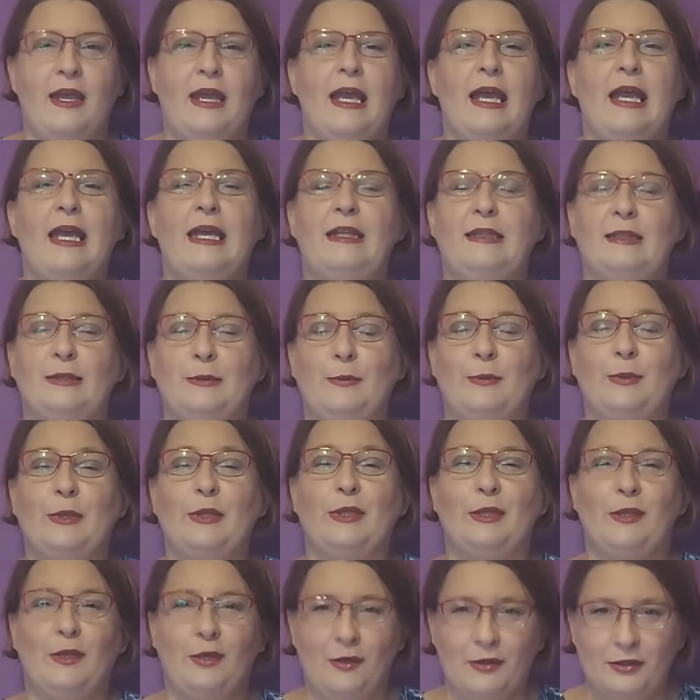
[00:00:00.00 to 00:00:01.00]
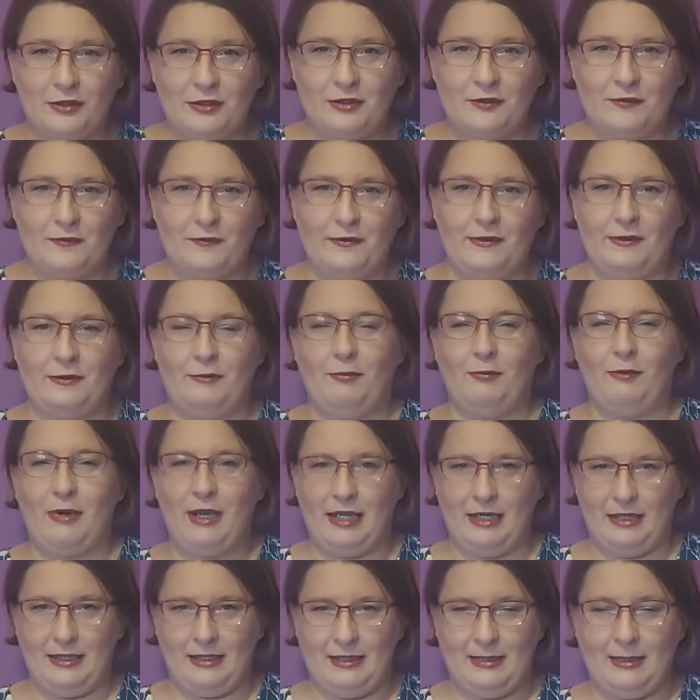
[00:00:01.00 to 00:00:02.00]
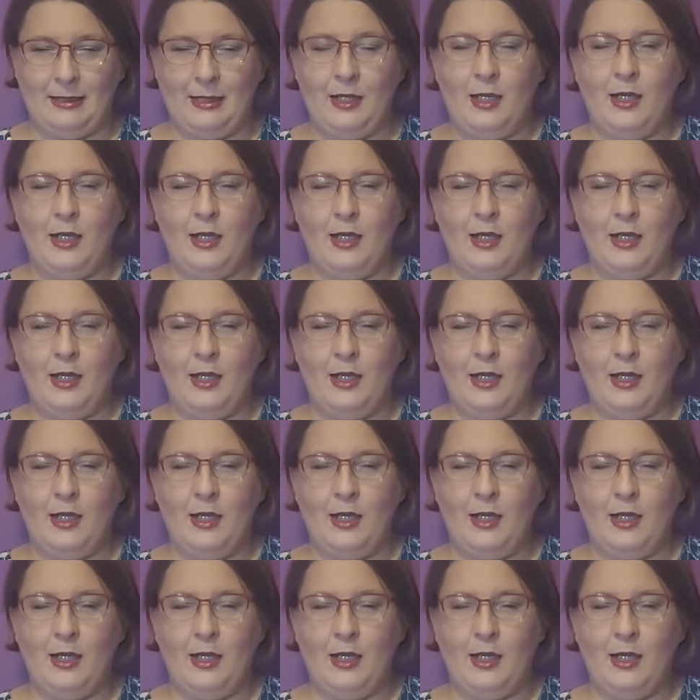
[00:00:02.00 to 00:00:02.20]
and because of its weight,